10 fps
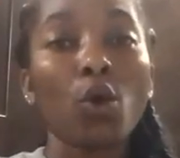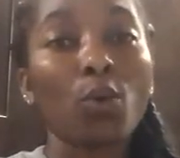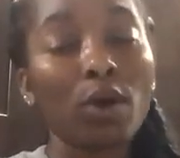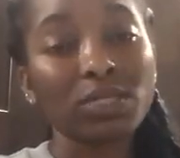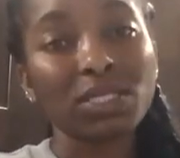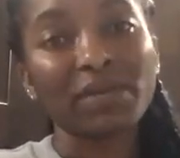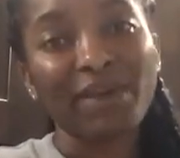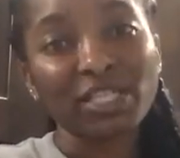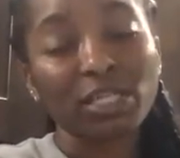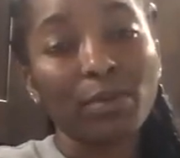roasted
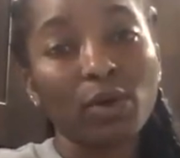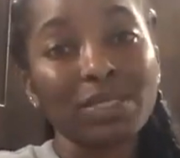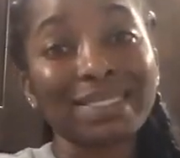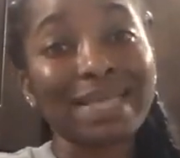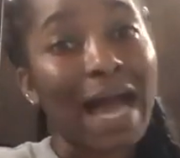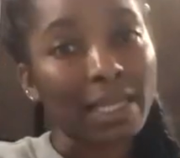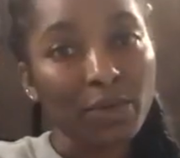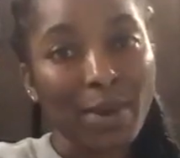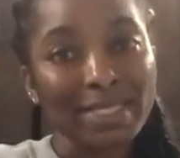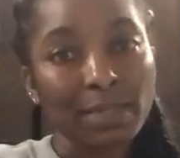vegetable
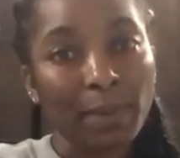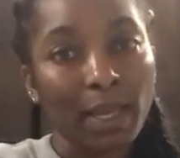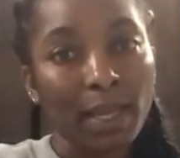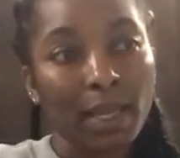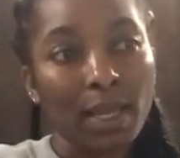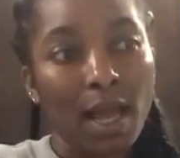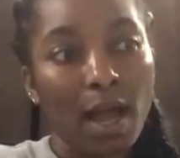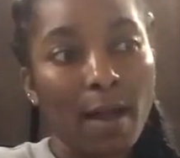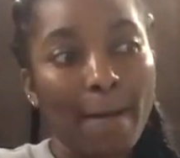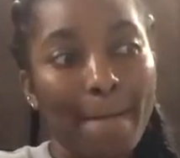salad recipe.
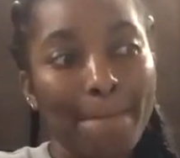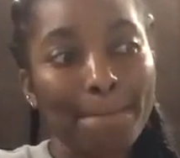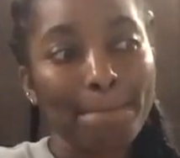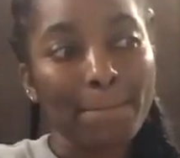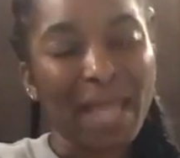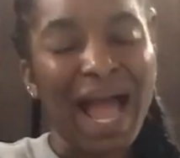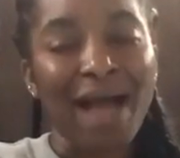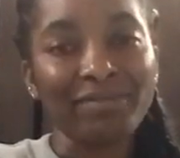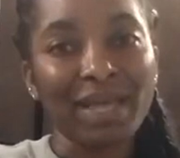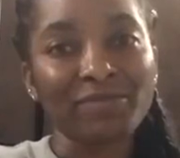I
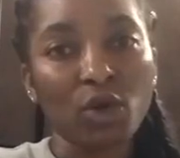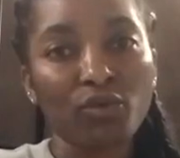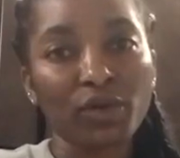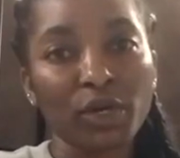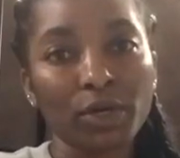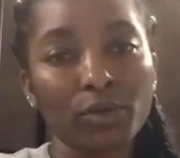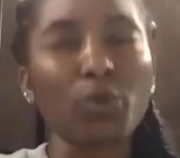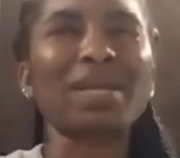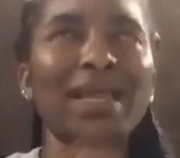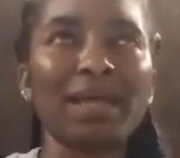have
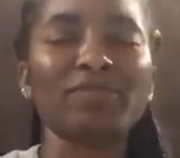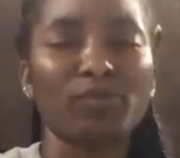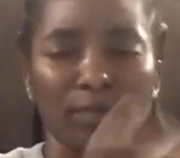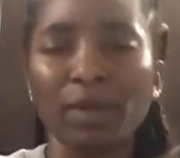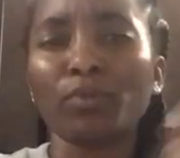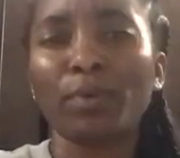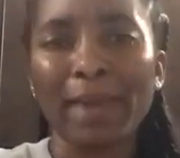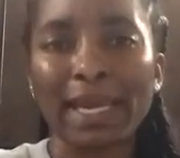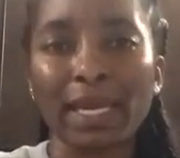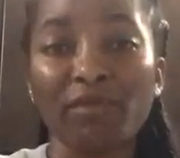
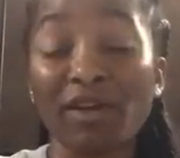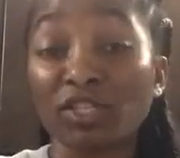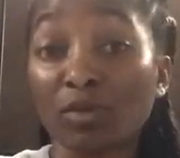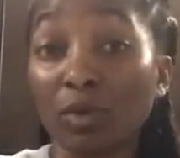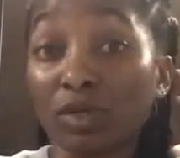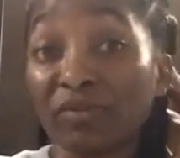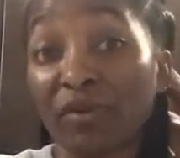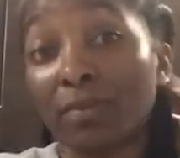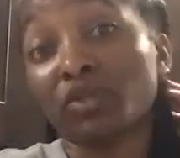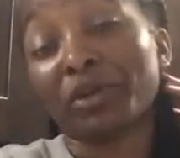remaining vegetables
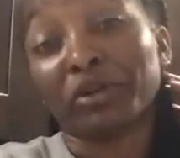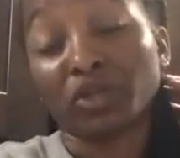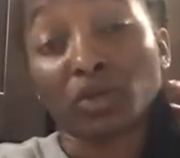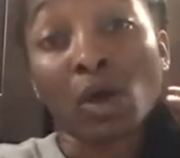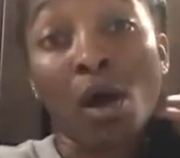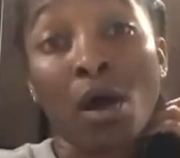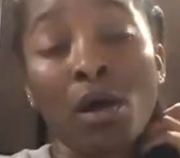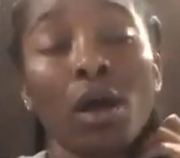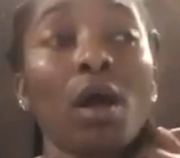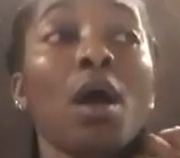from the Trader Joe's
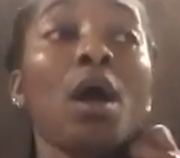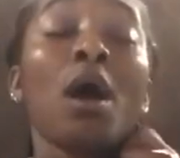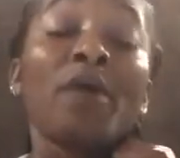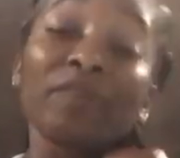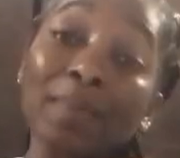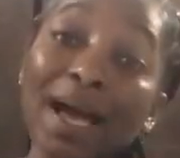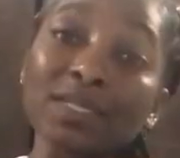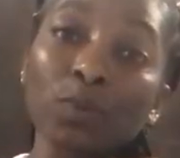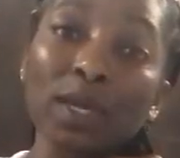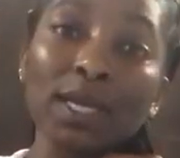haul from
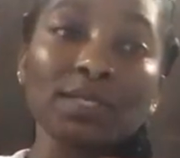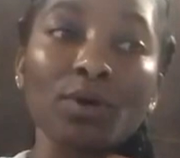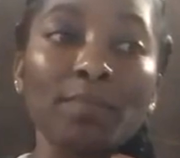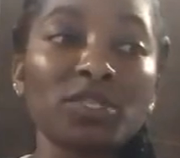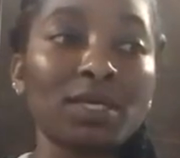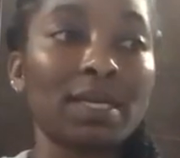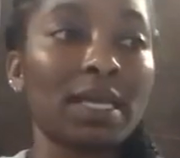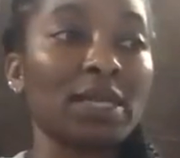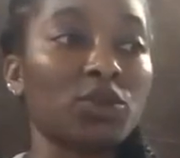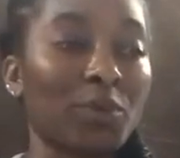last week, so I'm just gonna
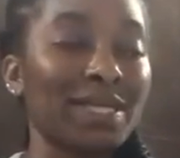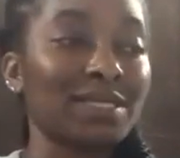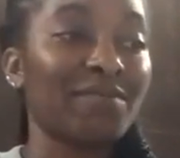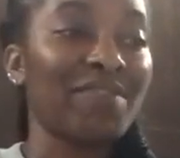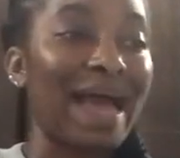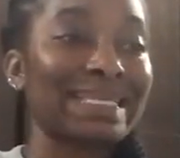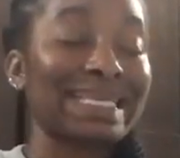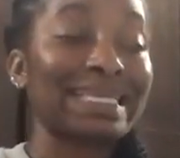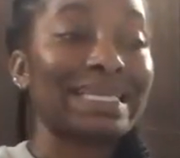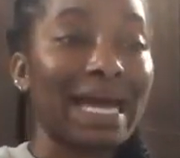eat the rest of that
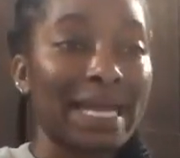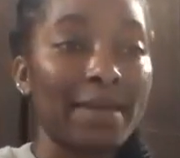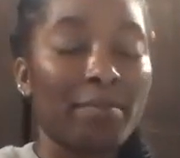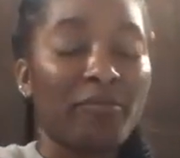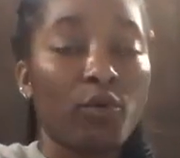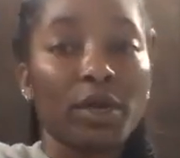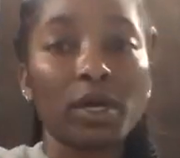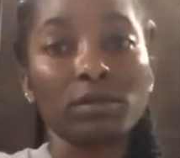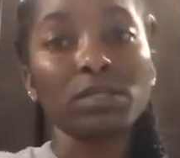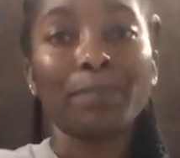tonight before it
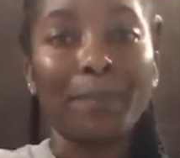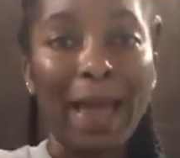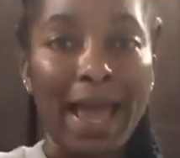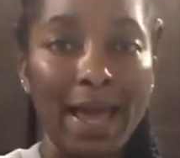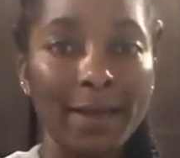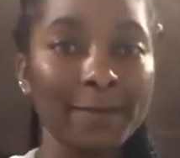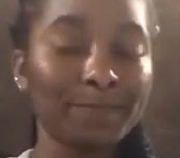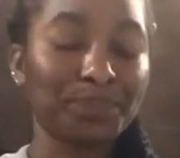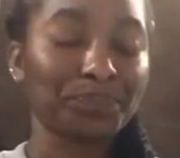goes bad.